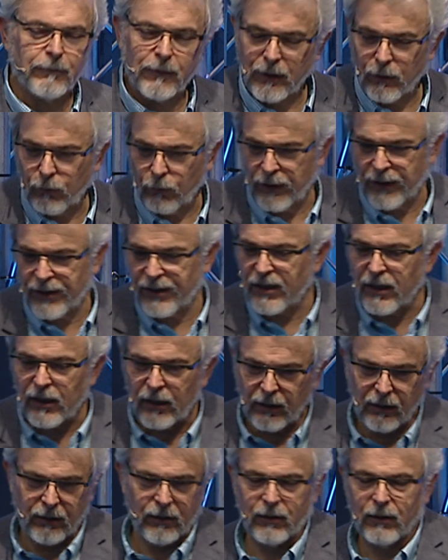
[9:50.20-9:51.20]
we see
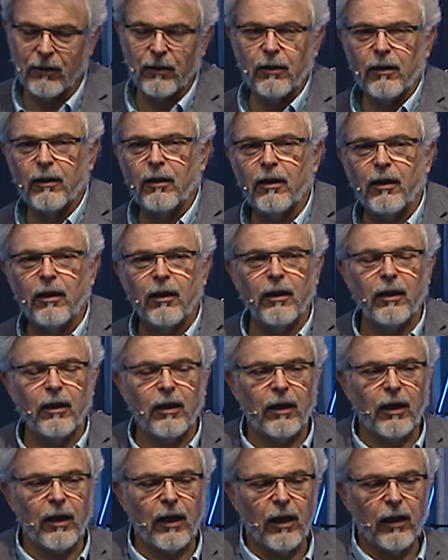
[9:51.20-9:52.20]

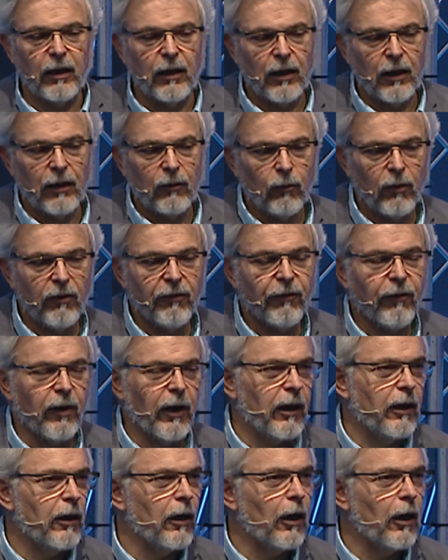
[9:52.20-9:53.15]
and we find